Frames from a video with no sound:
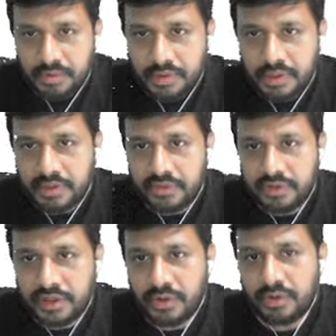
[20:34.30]
and
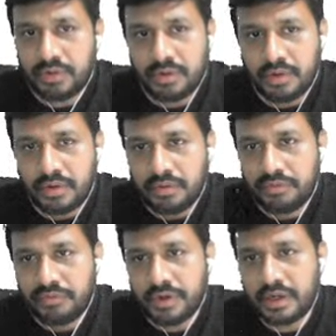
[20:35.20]
0
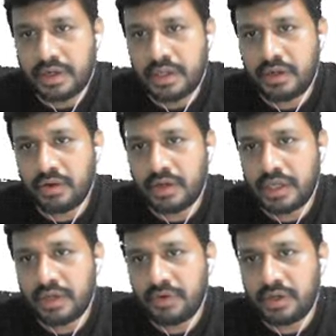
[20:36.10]
for t not
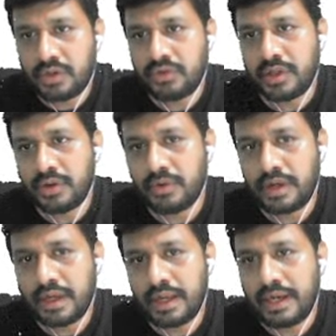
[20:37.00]
equal to 0,
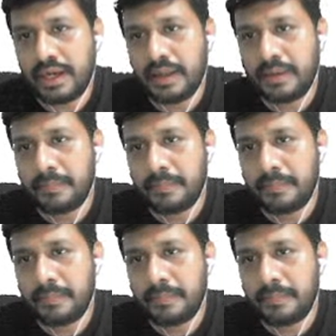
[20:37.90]
and